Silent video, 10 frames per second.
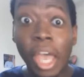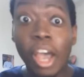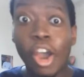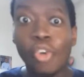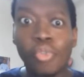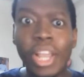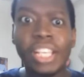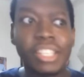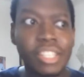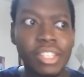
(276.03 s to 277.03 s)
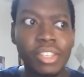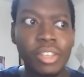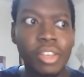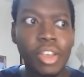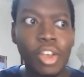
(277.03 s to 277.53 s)
her race
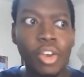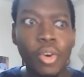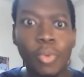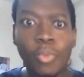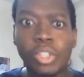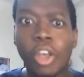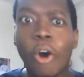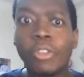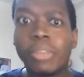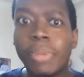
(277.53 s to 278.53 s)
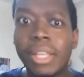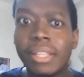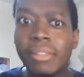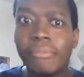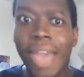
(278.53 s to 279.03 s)
was the ultimate
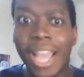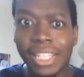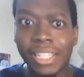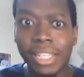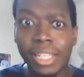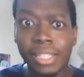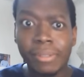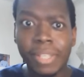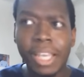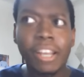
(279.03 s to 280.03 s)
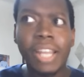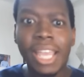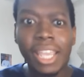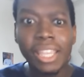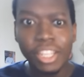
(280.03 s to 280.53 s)
factor in her
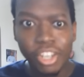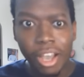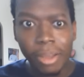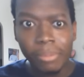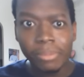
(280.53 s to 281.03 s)
not getting the job.